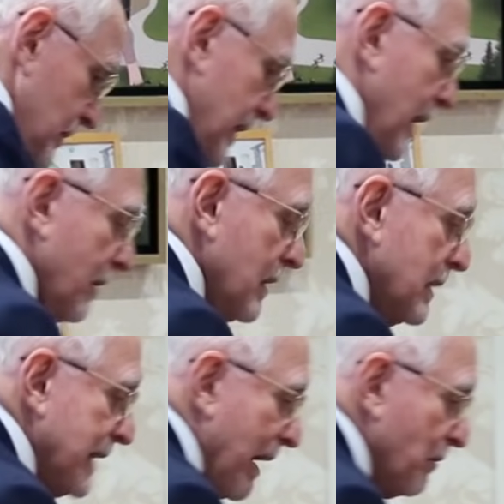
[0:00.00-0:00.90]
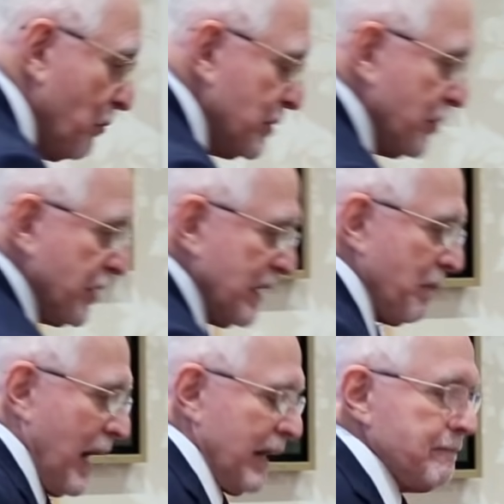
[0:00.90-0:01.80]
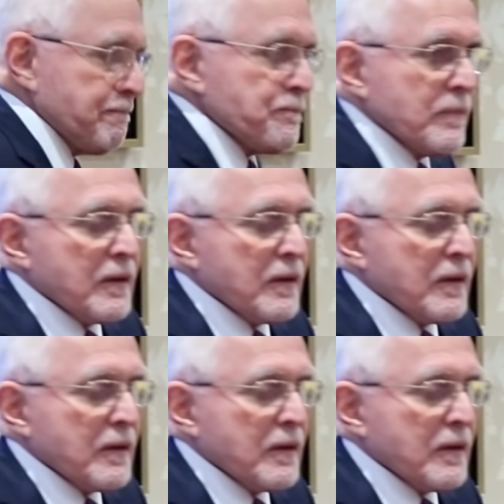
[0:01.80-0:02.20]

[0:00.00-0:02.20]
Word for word: Yeah. Now, when you think about it,